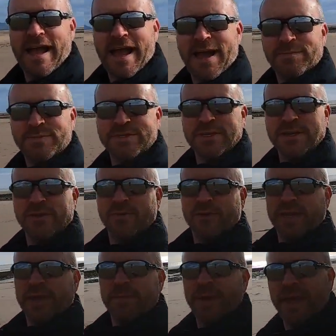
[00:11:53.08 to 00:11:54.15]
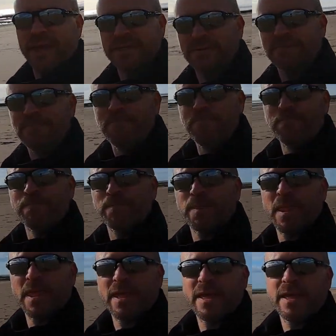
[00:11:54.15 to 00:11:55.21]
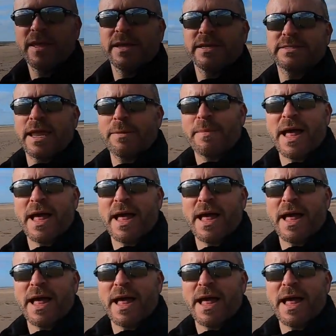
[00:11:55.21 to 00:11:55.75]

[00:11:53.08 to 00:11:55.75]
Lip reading: Absolutely amazing. 10